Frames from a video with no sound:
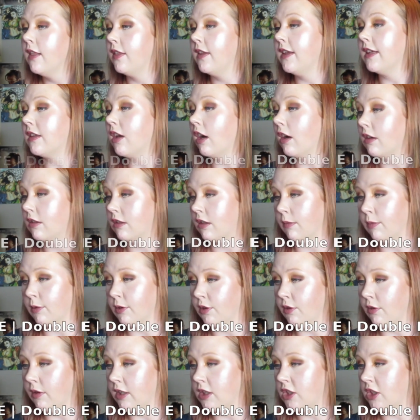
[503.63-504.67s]
The Tarte Double
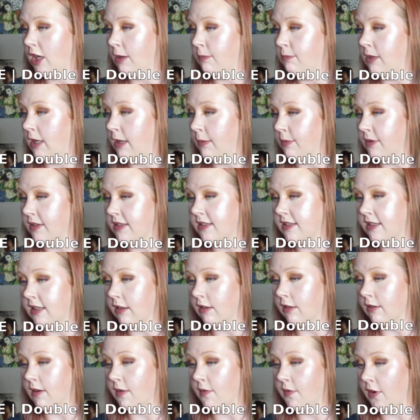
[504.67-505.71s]
Duty Shape Tape
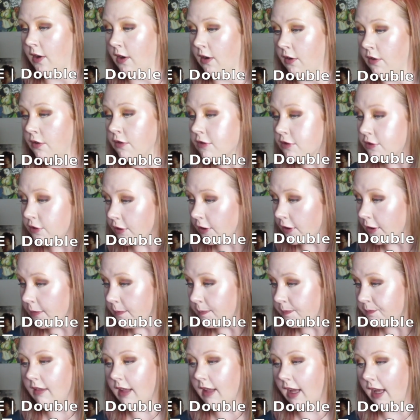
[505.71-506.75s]
Concealer in Fair Neutral.